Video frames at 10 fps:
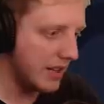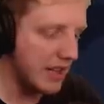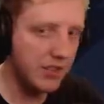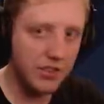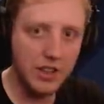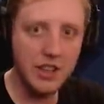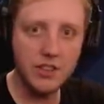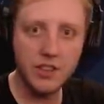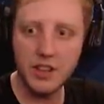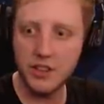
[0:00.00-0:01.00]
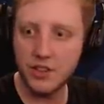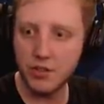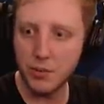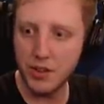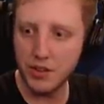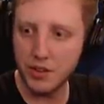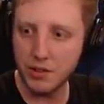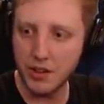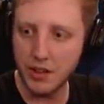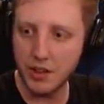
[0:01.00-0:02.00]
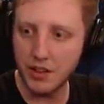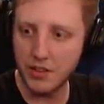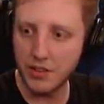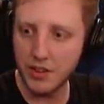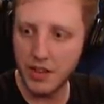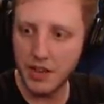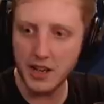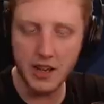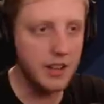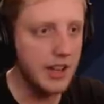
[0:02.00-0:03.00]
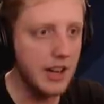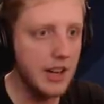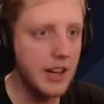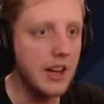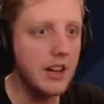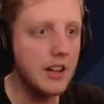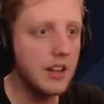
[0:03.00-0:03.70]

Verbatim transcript: It is. It is. It is. It's from season three. It's yeah, yeah, yeah, yeah, yeah, yeah.